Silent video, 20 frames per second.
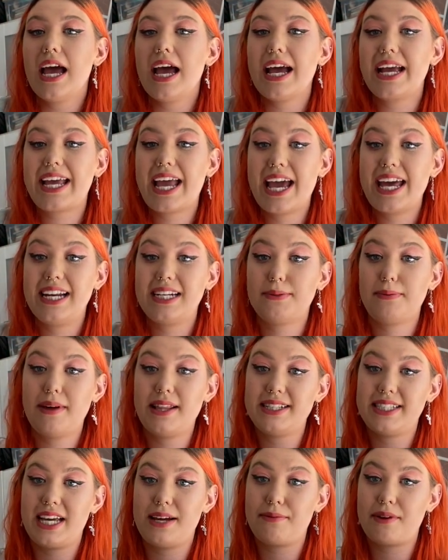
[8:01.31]
Again, it's by
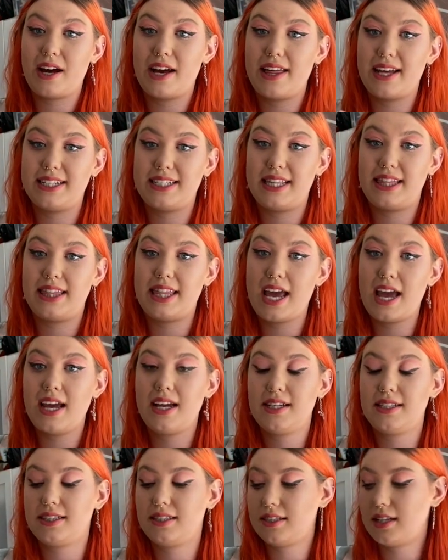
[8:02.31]
the same guy that did
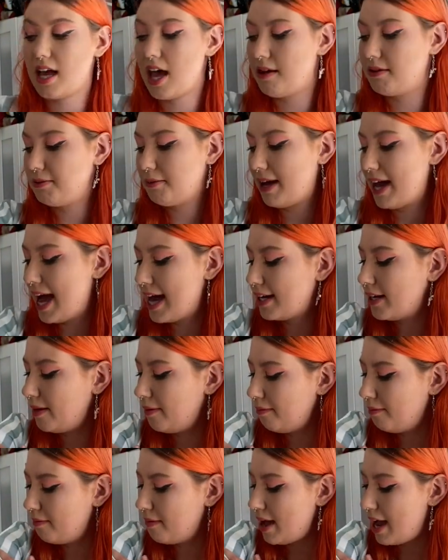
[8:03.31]
this, by
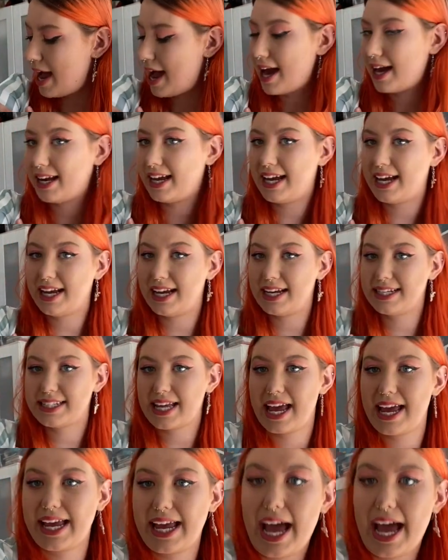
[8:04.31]
Adam, and it is a